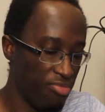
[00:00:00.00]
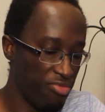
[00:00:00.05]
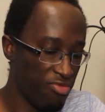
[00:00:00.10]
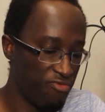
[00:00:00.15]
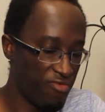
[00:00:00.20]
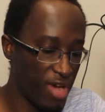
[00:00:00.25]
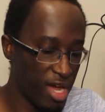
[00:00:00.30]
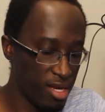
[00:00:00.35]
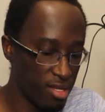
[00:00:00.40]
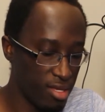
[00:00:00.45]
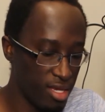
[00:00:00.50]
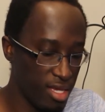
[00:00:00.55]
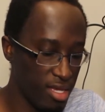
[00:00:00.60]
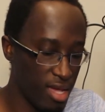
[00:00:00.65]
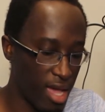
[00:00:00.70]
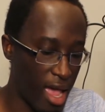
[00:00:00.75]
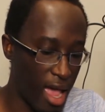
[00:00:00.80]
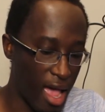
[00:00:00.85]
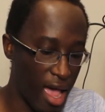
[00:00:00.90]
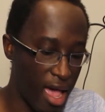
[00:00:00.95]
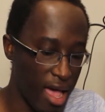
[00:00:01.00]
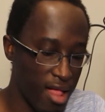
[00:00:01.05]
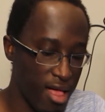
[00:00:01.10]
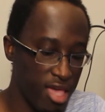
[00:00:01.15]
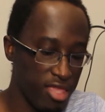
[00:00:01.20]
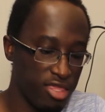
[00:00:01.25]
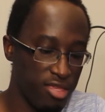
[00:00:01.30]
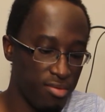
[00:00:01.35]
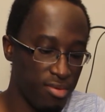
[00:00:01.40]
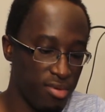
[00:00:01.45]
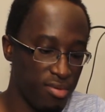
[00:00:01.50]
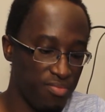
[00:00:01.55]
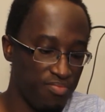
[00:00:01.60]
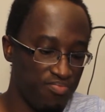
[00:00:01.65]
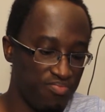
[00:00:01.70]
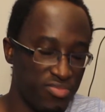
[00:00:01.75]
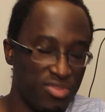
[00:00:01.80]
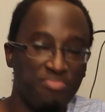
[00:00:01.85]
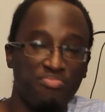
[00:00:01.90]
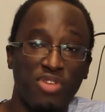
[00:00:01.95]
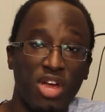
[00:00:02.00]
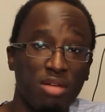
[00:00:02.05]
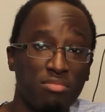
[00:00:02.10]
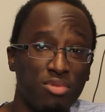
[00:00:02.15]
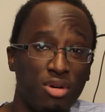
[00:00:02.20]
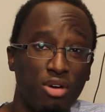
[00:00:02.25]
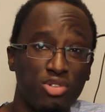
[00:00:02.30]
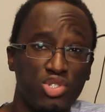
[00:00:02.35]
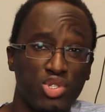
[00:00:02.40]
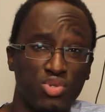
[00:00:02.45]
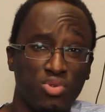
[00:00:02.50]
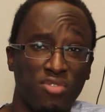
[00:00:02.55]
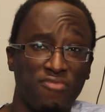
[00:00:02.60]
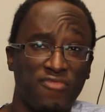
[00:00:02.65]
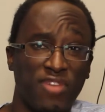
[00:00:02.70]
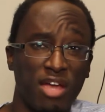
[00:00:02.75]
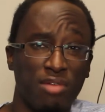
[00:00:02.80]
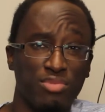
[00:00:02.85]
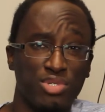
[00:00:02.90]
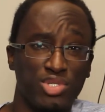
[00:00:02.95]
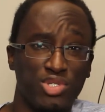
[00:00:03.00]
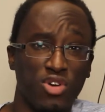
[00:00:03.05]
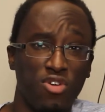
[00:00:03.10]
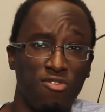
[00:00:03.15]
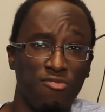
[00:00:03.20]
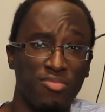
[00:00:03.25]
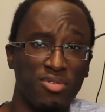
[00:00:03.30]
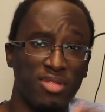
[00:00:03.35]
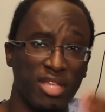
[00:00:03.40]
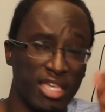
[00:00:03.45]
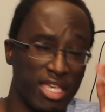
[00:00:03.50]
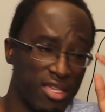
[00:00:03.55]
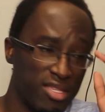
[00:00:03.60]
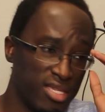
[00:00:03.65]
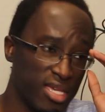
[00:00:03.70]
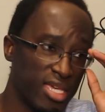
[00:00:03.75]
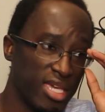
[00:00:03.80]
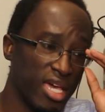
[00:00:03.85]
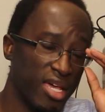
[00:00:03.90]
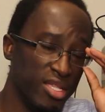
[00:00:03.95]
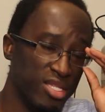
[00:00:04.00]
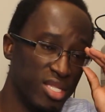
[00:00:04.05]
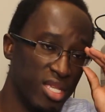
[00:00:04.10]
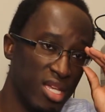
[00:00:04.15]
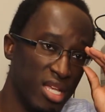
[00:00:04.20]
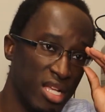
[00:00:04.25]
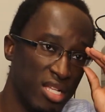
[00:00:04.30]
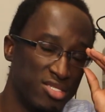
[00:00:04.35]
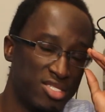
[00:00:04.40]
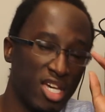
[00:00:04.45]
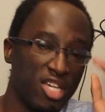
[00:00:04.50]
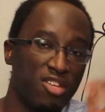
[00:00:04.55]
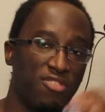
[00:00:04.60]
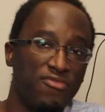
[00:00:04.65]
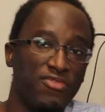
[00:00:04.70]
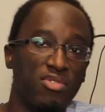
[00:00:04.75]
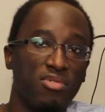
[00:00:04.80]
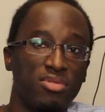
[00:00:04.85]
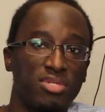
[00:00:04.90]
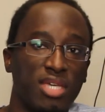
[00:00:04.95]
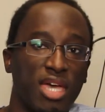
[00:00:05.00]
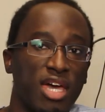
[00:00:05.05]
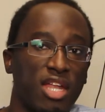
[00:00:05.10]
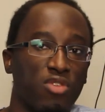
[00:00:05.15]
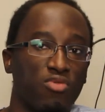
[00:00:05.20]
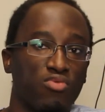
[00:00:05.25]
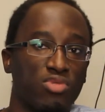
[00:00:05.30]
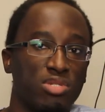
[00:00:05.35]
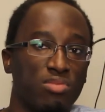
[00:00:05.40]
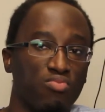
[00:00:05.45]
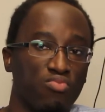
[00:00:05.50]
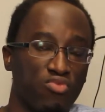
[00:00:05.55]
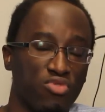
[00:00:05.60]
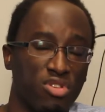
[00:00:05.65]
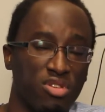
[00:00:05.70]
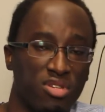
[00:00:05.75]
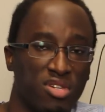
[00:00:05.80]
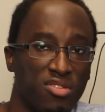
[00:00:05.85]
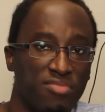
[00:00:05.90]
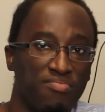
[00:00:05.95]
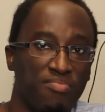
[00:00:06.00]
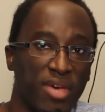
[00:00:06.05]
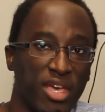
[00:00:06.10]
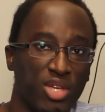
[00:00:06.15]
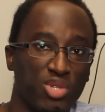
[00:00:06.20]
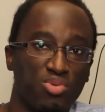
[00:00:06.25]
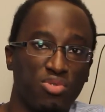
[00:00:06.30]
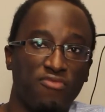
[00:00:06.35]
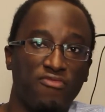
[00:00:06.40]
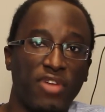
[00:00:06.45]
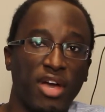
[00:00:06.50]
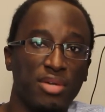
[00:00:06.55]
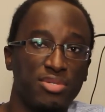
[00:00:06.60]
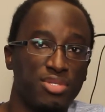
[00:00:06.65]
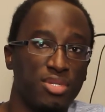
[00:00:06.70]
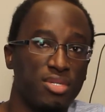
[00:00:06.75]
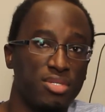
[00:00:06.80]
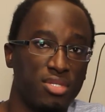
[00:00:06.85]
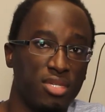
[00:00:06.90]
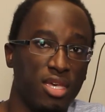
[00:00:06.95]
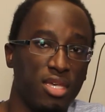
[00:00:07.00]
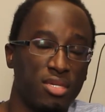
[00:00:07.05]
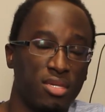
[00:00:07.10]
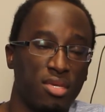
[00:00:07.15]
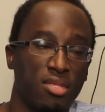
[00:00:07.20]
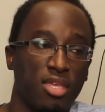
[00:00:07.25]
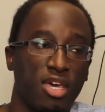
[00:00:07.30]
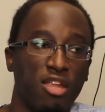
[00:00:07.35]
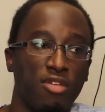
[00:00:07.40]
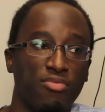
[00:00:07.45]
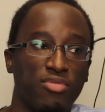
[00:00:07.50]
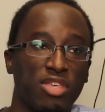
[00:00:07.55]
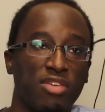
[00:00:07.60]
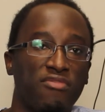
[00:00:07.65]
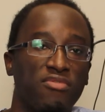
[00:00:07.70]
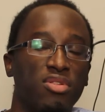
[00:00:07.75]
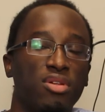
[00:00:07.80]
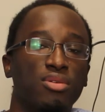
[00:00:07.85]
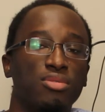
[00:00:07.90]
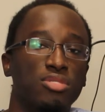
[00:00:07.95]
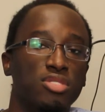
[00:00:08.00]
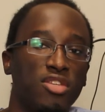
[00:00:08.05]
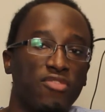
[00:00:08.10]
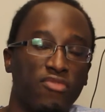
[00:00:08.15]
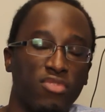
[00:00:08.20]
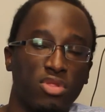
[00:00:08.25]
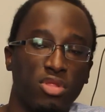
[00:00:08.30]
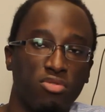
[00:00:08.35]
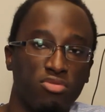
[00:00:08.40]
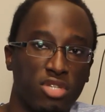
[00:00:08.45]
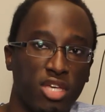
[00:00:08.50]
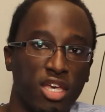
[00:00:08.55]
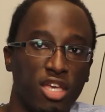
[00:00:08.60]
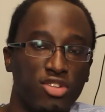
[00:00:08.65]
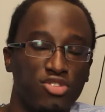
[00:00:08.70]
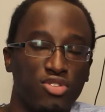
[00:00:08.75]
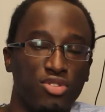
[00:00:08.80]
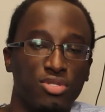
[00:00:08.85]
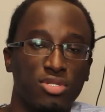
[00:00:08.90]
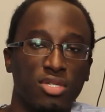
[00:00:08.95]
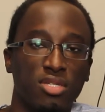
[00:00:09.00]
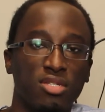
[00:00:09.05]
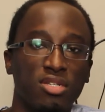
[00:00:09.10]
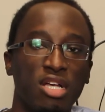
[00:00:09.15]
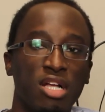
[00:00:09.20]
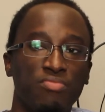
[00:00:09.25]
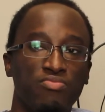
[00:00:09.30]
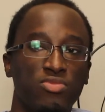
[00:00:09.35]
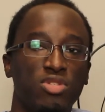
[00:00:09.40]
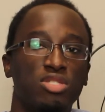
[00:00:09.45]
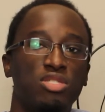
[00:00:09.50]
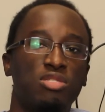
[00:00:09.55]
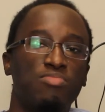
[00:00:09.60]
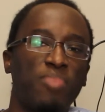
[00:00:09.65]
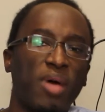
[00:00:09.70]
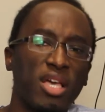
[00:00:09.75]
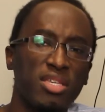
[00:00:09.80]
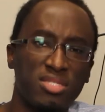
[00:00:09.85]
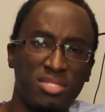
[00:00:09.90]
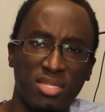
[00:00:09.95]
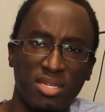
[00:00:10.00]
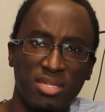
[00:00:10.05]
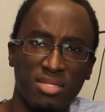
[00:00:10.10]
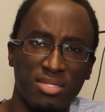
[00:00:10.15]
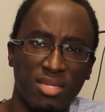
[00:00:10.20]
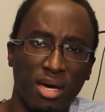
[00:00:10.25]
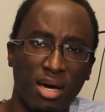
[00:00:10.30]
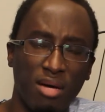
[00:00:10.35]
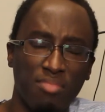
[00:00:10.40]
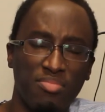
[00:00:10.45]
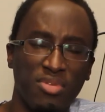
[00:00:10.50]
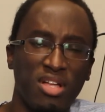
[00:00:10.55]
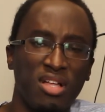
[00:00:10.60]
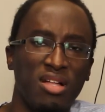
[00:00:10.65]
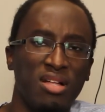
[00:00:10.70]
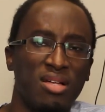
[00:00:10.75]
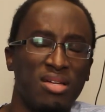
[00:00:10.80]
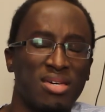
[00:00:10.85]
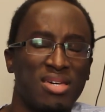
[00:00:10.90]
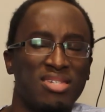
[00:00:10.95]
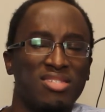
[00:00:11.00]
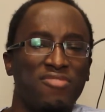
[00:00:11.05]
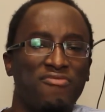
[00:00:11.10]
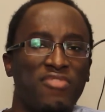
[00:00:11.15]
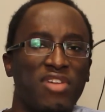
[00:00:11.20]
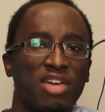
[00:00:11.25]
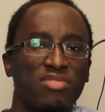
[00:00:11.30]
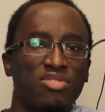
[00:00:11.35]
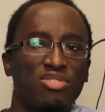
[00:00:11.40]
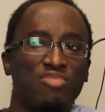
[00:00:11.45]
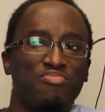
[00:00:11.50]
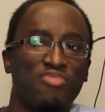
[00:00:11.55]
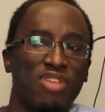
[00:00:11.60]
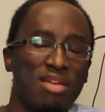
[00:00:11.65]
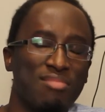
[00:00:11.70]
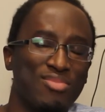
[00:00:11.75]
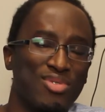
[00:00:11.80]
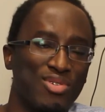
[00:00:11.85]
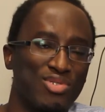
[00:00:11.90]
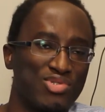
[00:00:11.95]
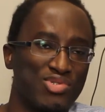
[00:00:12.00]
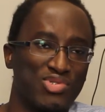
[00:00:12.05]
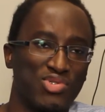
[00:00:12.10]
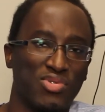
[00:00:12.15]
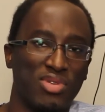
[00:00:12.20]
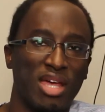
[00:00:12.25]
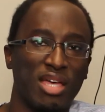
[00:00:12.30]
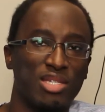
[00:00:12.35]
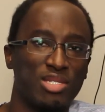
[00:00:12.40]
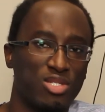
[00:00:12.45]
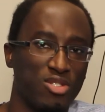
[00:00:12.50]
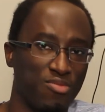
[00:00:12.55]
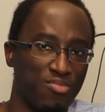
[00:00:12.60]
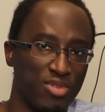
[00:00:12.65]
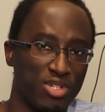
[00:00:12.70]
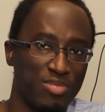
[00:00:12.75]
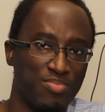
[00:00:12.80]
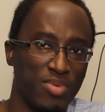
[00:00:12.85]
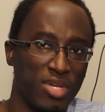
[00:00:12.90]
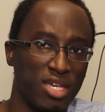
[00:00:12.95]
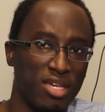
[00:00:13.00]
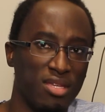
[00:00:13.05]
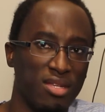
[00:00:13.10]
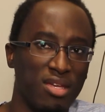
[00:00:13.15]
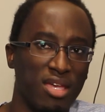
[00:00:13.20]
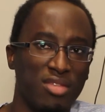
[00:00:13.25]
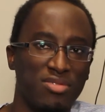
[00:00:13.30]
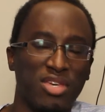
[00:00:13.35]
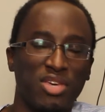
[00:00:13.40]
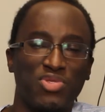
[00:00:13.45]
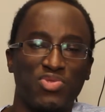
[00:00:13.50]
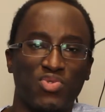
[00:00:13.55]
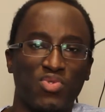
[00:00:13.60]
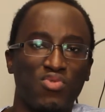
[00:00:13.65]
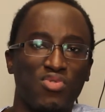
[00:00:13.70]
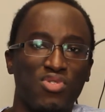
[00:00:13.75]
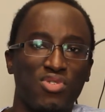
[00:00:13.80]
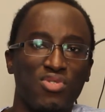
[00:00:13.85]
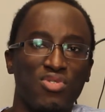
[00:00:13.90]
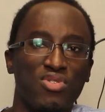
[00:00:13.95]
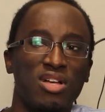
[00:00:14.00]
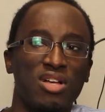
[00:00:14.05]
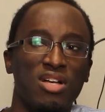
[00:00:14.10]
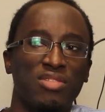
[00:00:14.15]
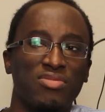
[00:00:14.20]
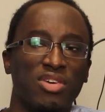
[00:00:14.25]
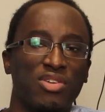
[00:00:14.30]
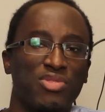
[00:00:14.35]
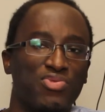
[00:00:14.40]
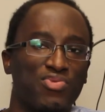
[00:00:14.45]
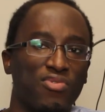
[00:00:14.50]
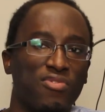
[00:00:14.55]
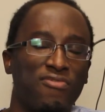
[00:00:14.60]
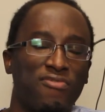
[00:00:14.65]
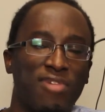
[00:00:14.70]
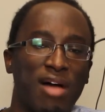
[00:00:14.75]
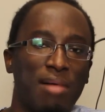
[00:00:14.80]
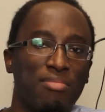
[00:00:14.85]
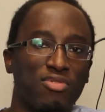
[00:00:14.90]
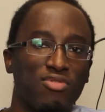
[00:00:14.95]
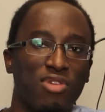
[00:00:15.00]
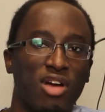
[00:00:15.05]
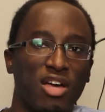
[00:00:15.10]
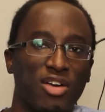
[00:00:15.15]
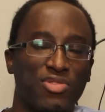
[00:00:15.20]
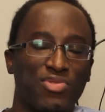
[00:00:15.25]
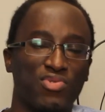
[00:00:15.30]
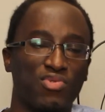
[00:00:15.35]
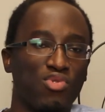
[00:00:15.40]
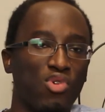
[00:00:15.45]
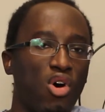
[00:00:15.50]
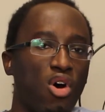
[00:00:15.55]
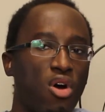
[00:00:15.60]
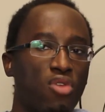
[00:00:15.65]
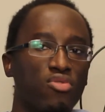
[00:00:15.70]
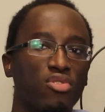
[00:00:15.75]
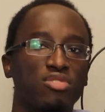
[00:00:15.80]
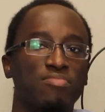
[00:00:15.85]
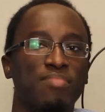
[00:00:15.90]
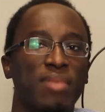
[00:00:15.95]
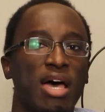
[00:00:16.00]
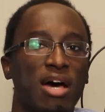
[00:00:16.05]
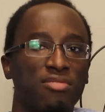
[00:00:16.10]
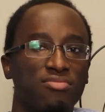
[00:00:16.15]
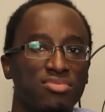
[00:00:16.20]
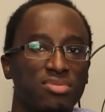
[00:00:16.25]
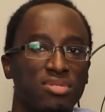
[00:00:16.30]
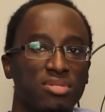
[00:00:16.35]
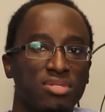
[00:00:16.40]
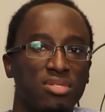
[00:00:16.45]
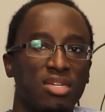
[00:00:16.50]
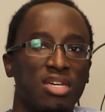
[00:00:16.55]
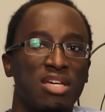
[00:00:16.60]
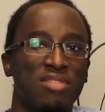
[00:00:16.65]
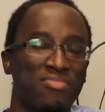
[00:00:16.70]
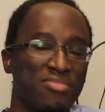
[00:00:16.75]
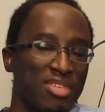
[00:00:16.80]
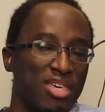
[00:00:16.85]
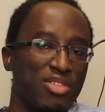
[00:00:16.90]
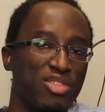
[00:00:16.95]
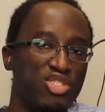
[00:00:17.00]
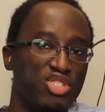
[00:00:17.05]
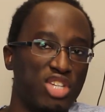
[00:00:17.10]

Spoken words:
Finally, I like the Primal Ultrazord fight was dope. Like, again, Dino Fury's had some really good Megazord fights this season that have given us different locations and just spiced things up. And the fact that the Primal Ultrazord has super speed, and they threw Flapnarok through all those mountains, and they